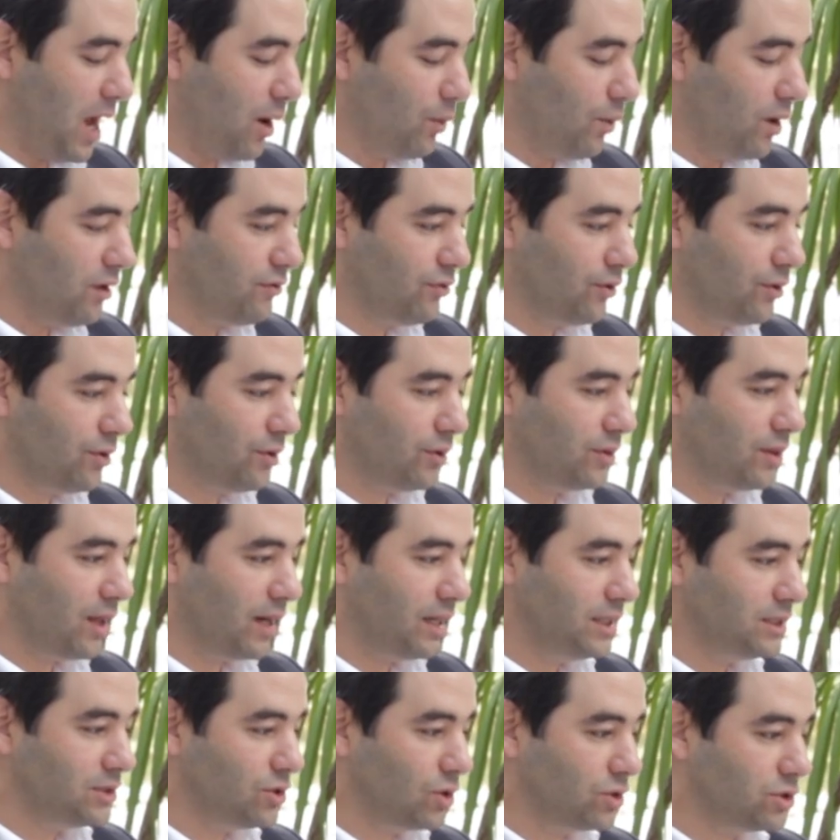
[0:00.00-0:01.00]
However,
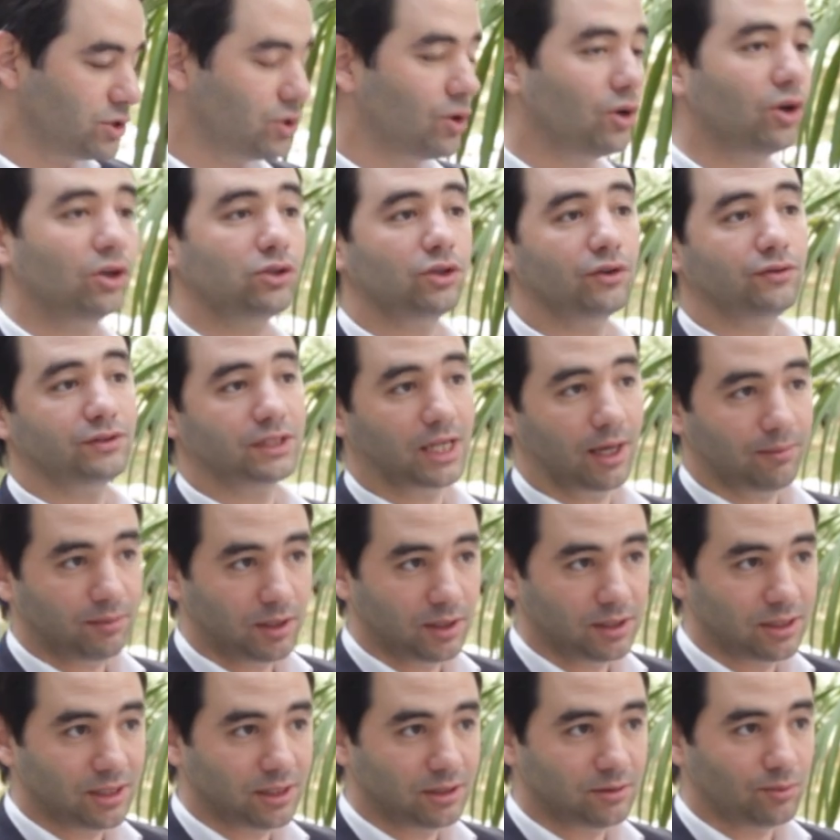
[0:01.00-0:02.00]
there is also a lot of
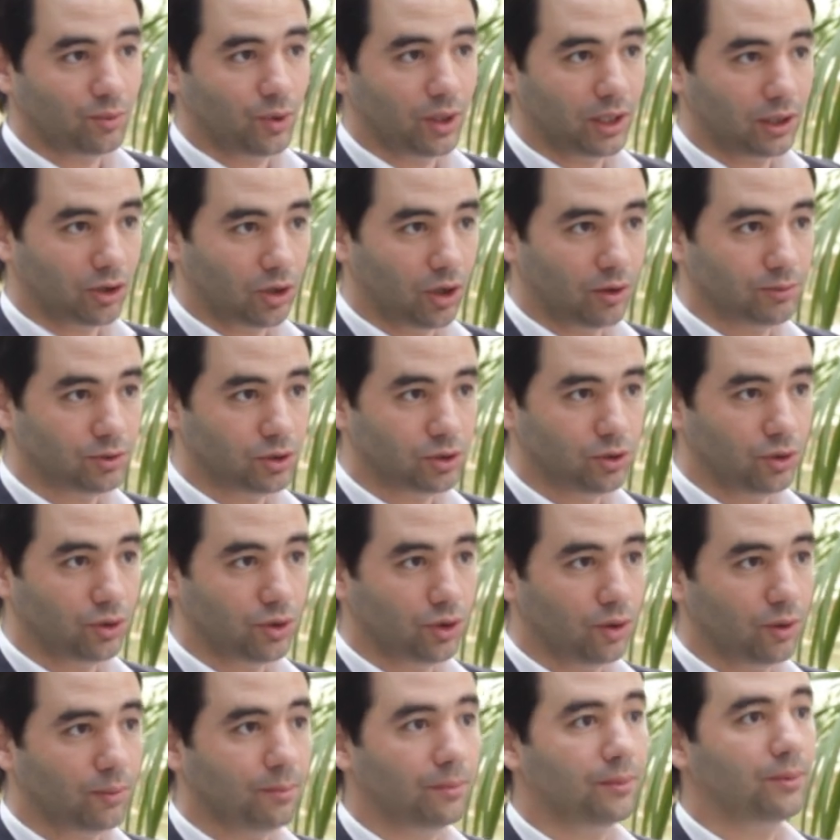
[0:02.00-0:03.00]
skepticism when it comes to
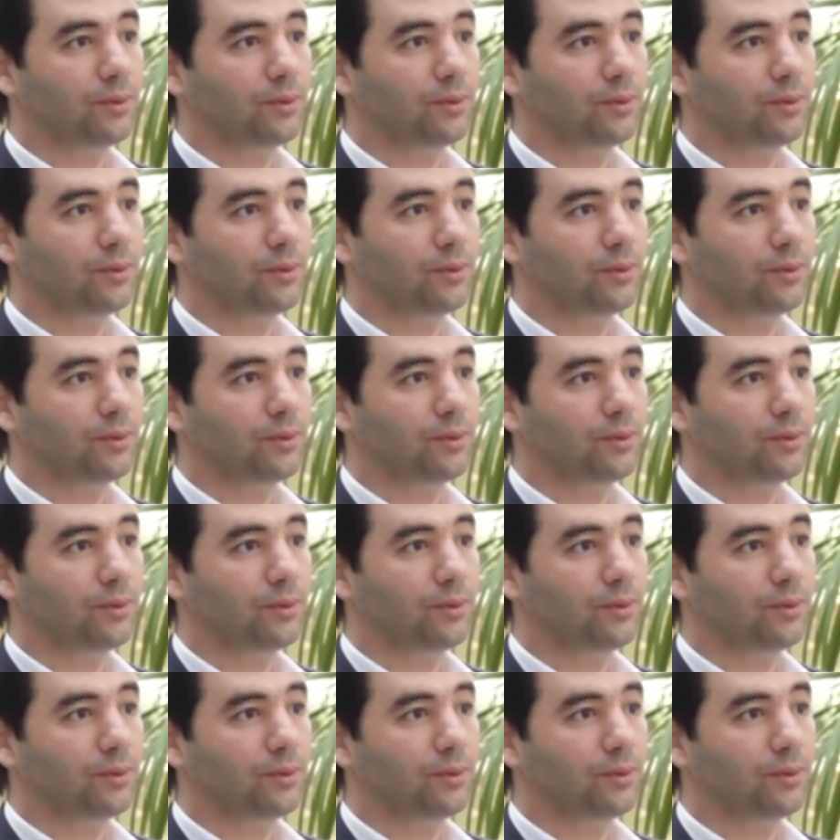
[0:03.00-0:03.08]
Europe